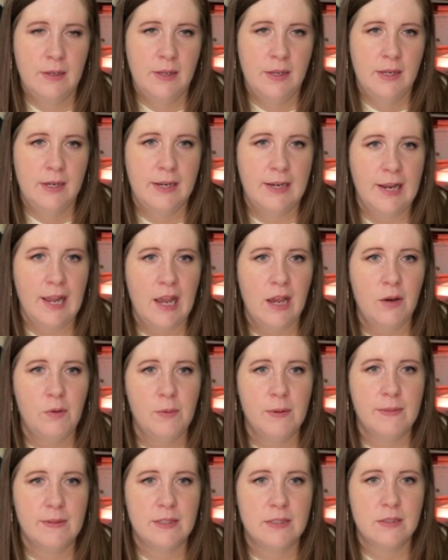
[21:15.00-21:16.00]
Now
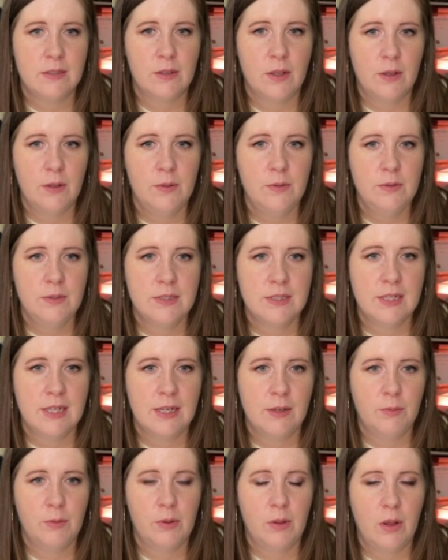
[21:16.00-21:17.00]
when this loads,
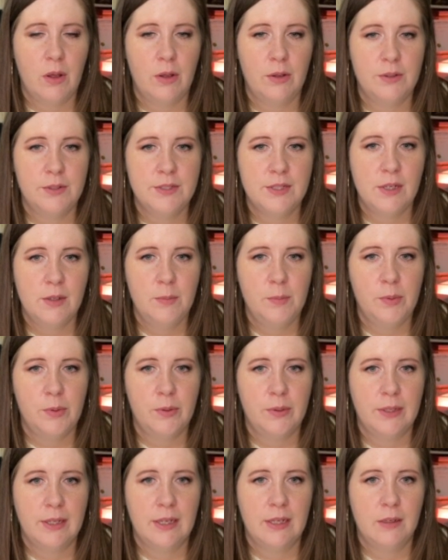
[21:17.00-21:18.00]
it will also
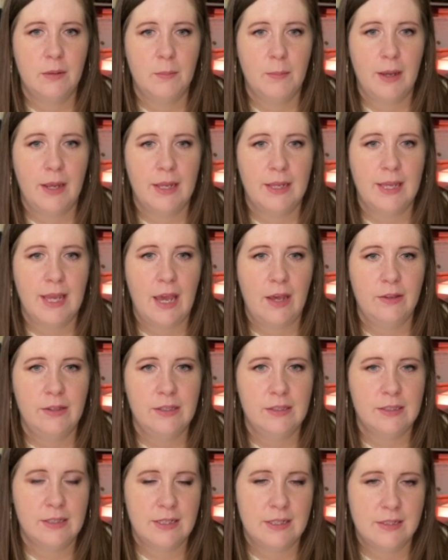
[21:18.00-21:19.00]
pull in my
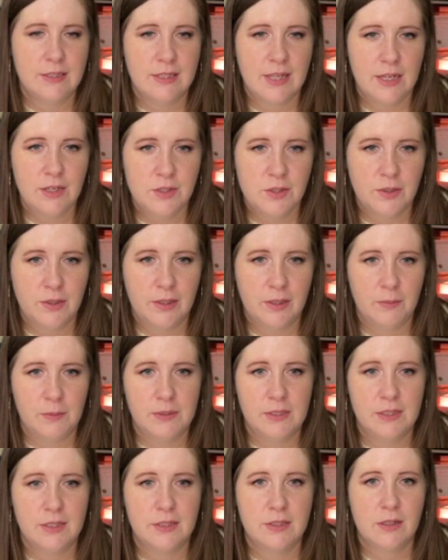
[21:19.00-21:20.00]
Calendly scheduler with
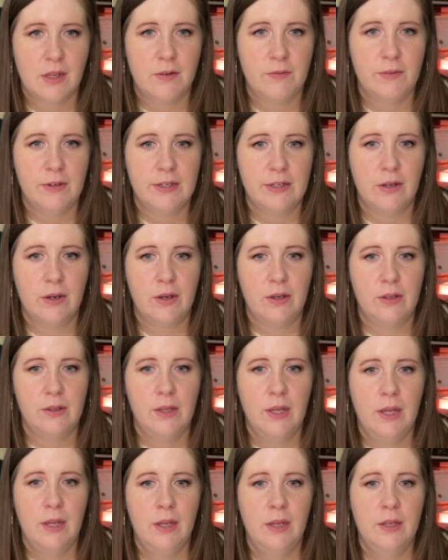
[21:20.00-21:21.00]
the discovery call.
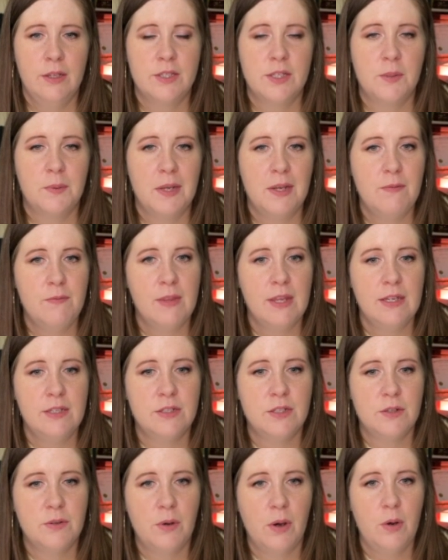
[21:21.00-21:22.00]
So if they
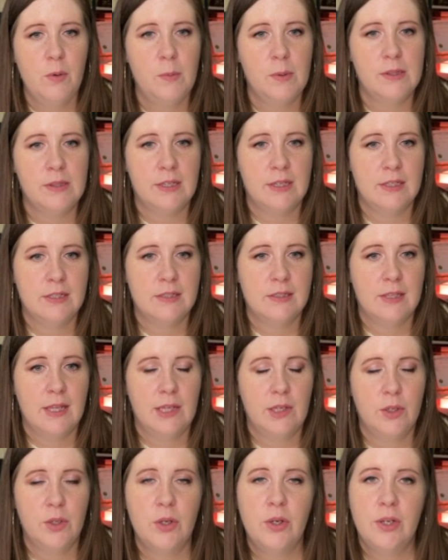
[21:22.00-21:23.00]
do open this, they
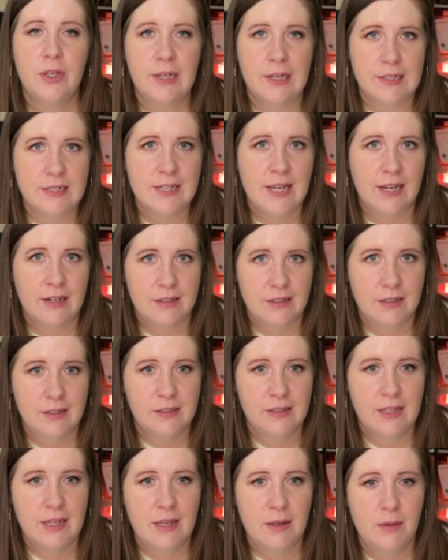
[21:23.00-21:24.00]
could
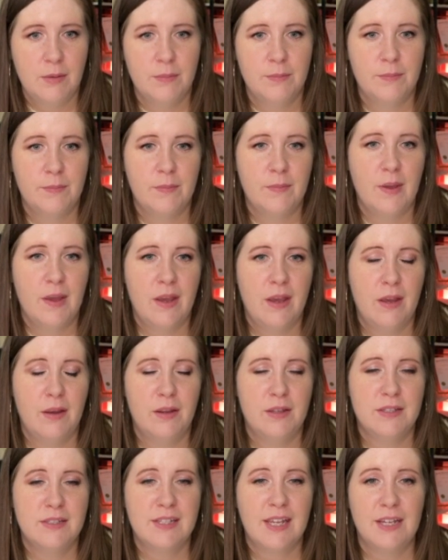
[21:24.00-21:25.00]
technically
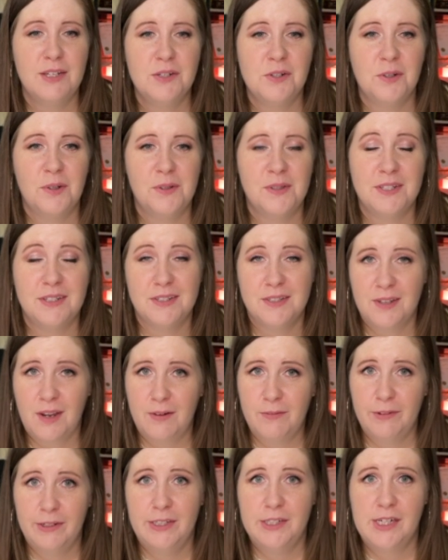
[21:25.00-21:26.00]
schedule the
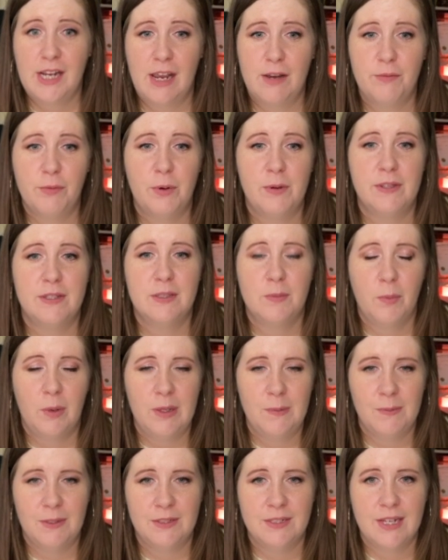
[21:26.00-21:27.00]
discovery chat for this
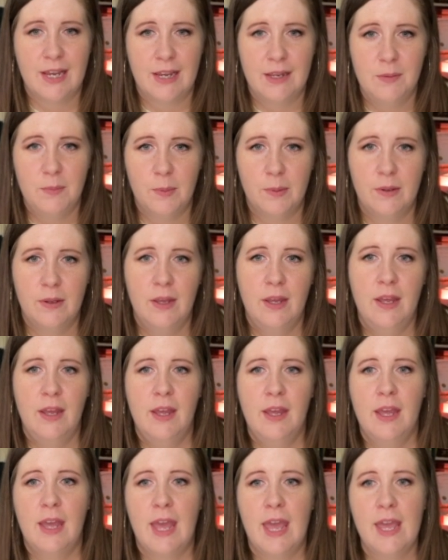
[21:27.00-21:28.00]
appointment type.
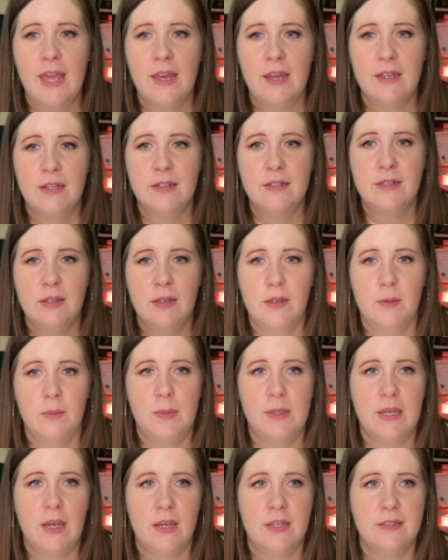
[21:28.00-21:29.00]
And
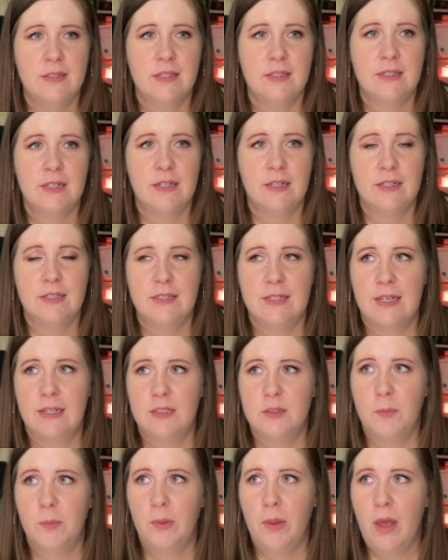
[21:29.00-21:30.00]
because it's in a
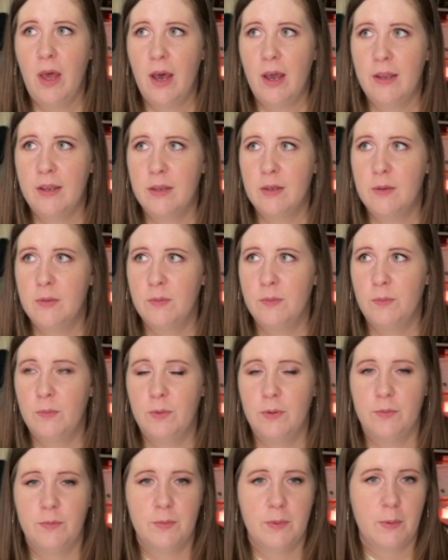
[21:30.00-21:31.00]
synced block
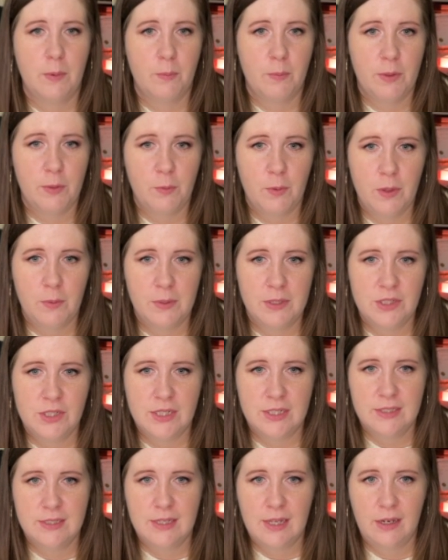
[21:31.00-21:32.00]
with what we
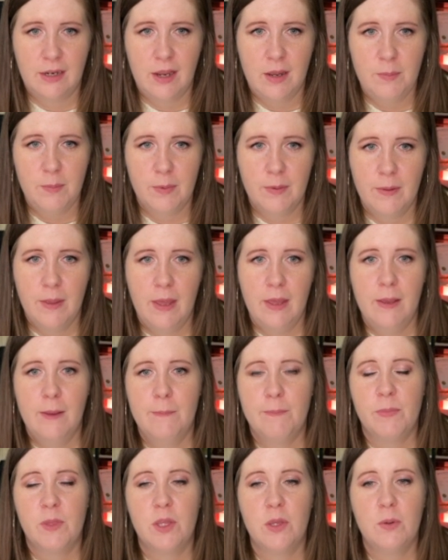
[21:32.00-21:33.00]
just set up,
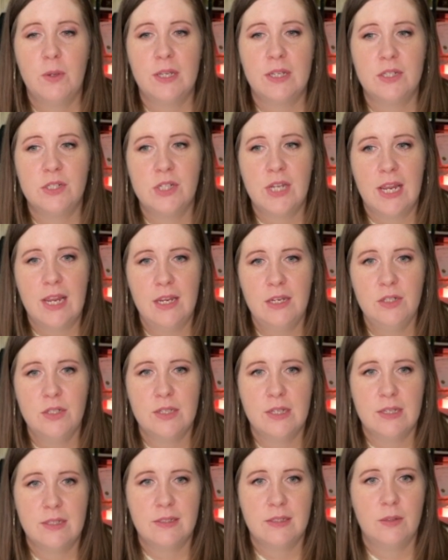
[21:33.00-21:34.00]
you can change
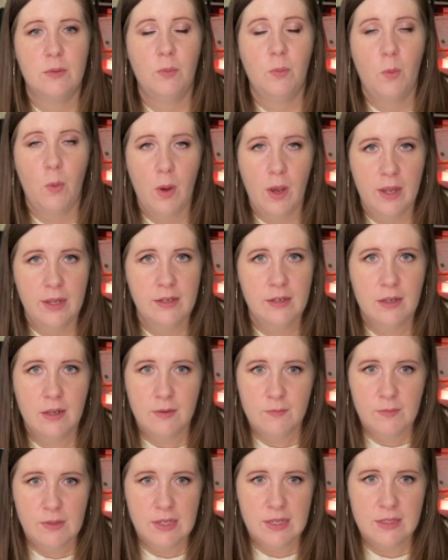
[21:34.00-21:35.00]
this in one
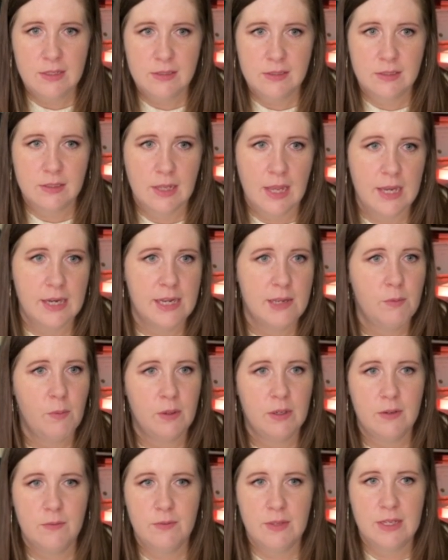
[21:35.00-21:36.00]
of these, any
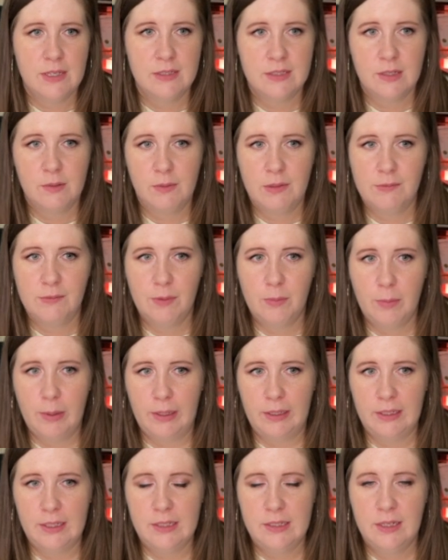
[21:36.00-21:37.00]
one of these that we've
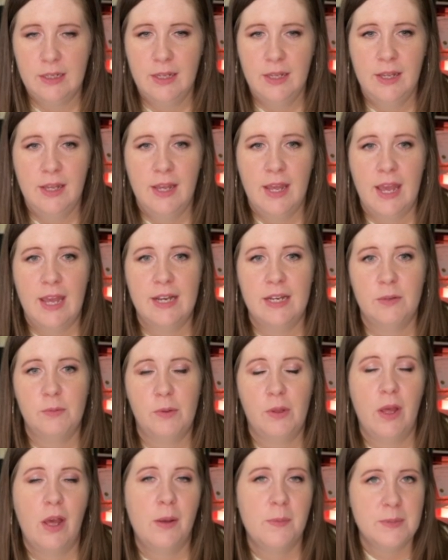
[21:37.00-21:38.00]
embedded, and it
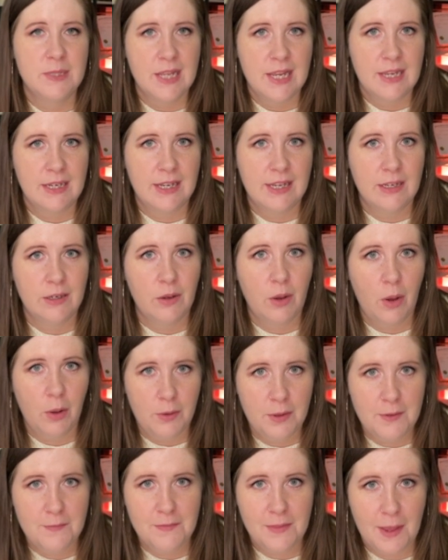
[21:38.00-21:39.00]
will update in
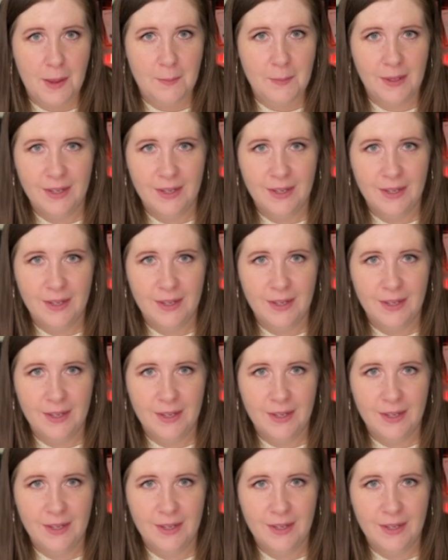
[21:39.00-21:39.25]
all of them.